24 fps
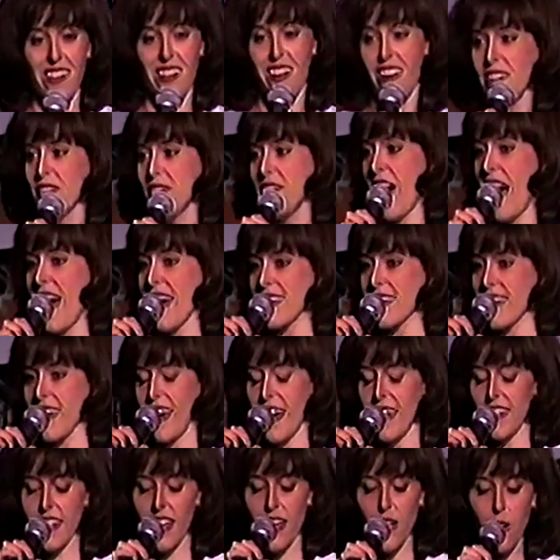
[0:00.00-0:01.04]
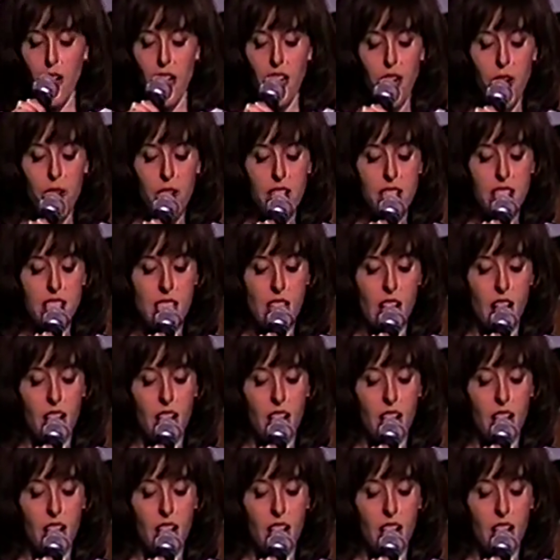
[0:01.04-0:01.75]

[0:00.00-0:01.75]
of vodka. And he was,